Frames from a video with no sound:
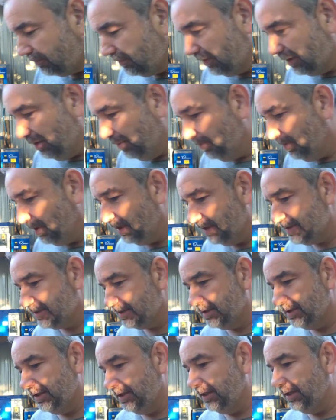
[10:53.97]
But
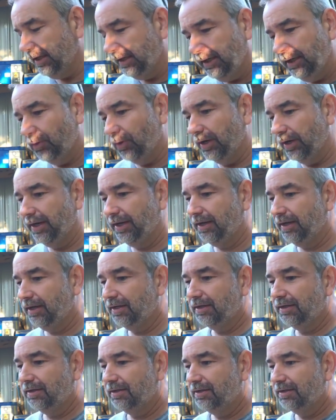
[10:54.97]
anyway,
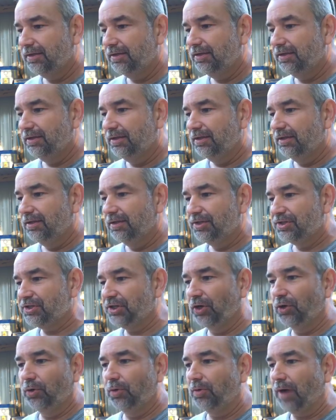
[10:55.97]

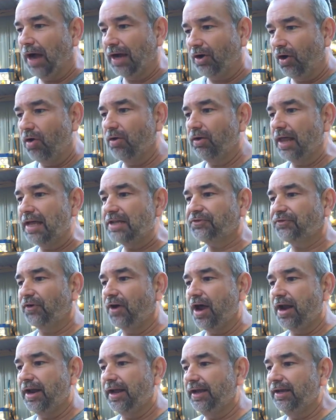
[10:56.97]
so I called last
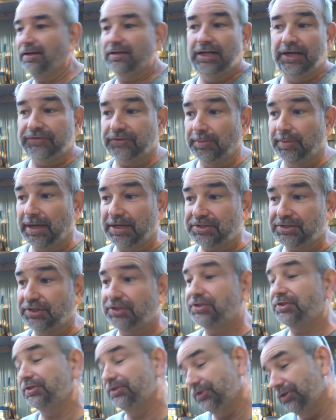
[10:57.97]
Friday, left a
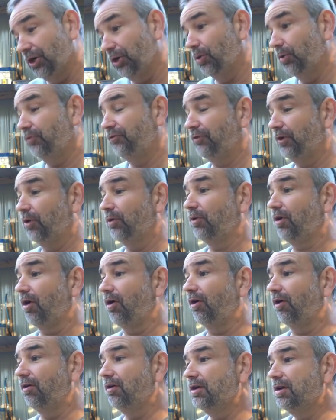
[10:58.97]
message, no phone
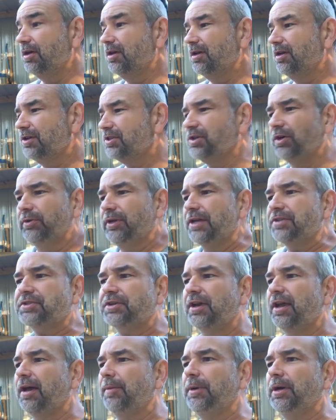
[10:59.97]
call. So
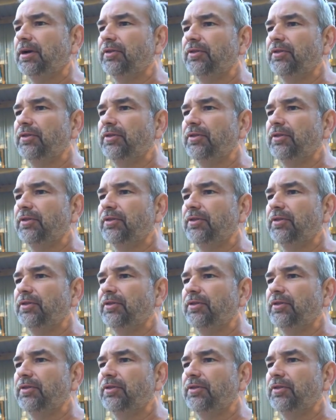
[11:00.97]
yesterday I'm here in the